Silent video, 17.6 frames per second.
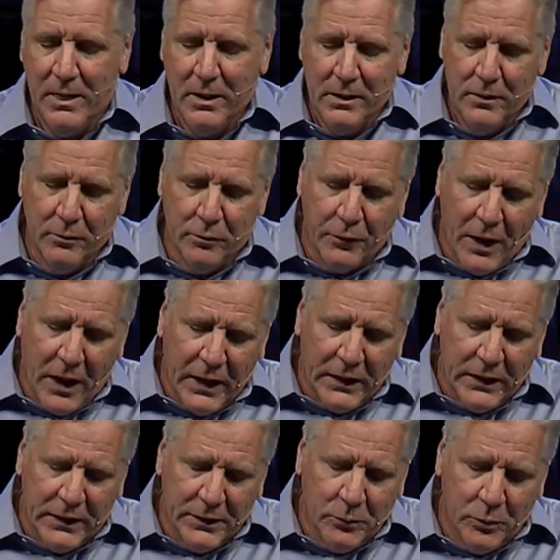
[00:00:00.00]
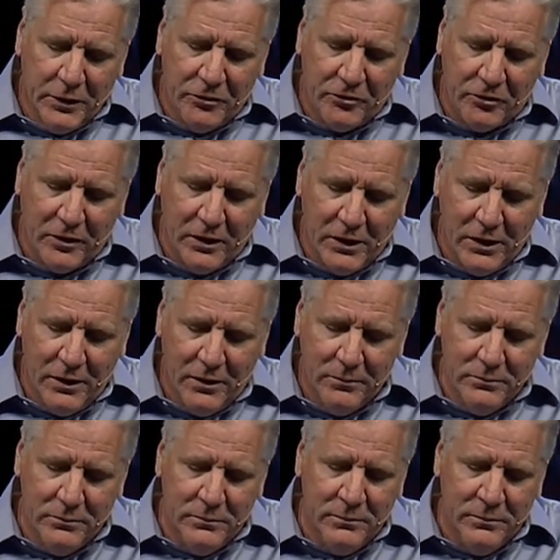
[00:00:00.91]
And finally, we see
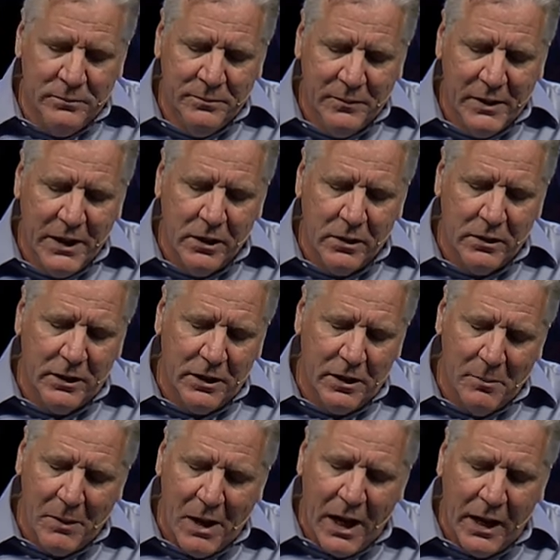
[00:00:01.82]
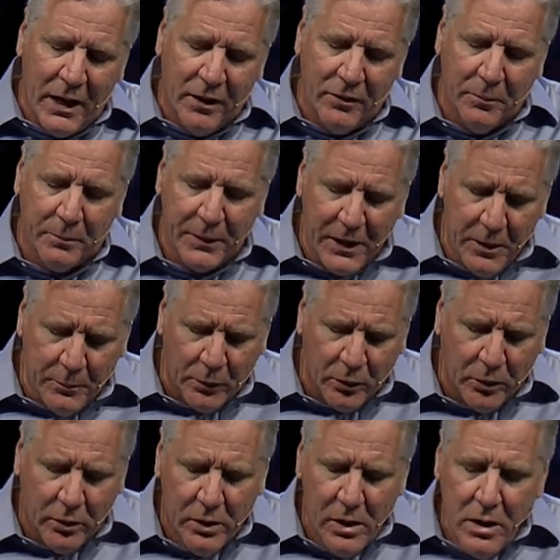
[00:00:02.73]
here in Nehemiah, the
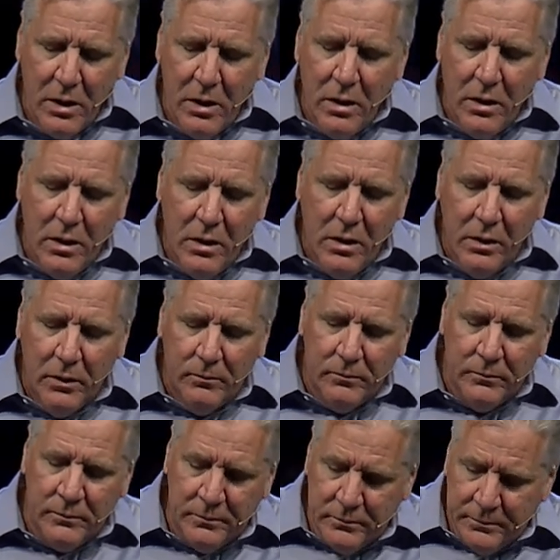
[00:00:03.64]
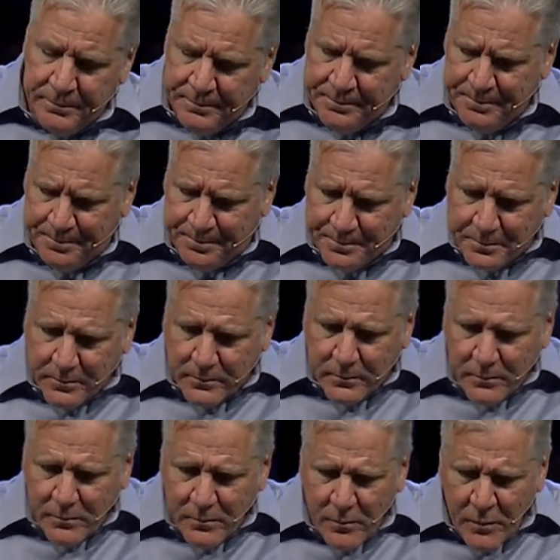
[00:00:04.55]
people who
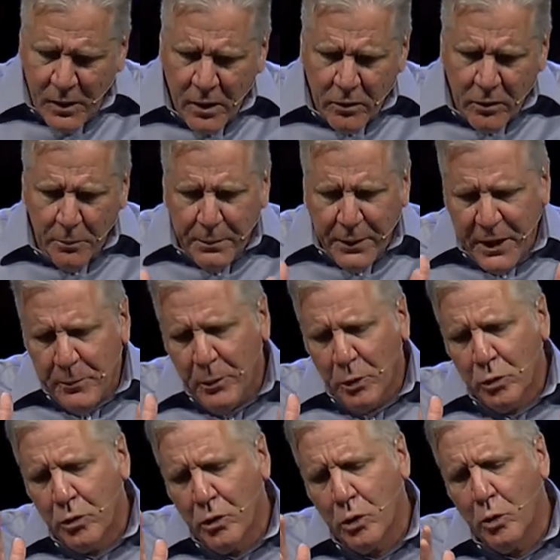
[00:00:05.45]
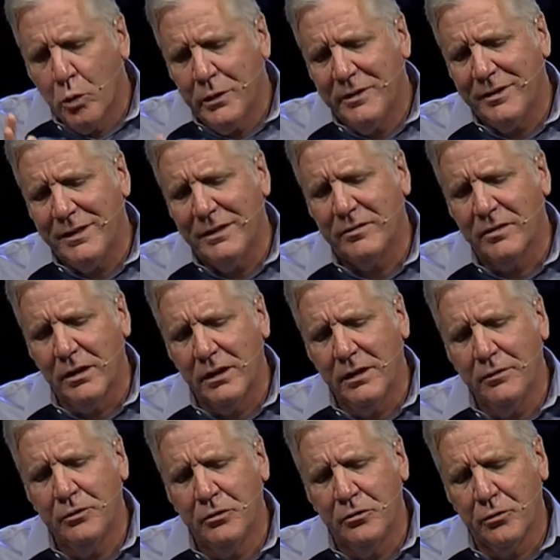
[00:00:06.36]
are going to get to
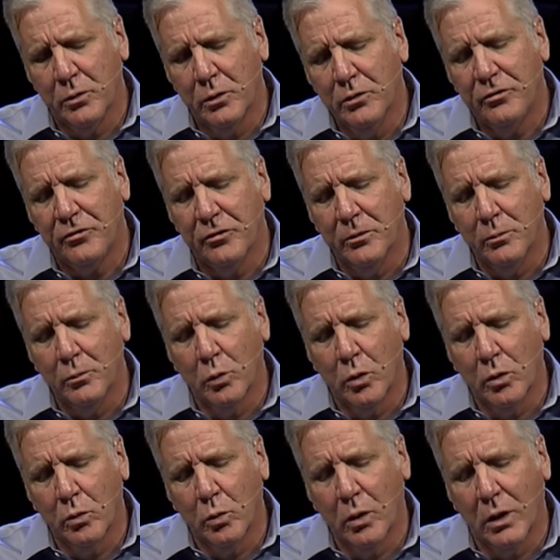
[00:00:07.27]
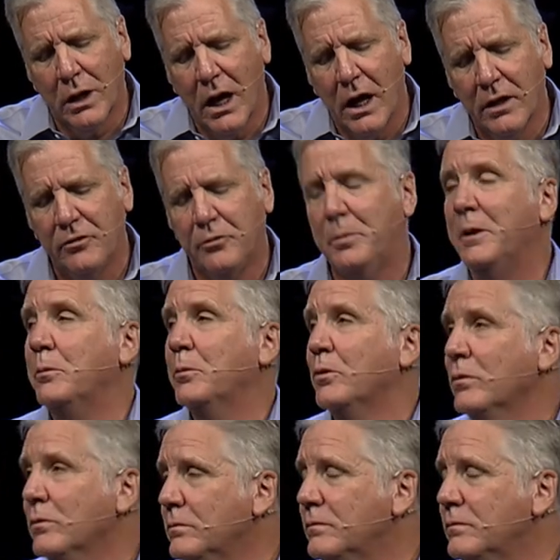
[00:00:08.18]
live in Jerusalem were God's people.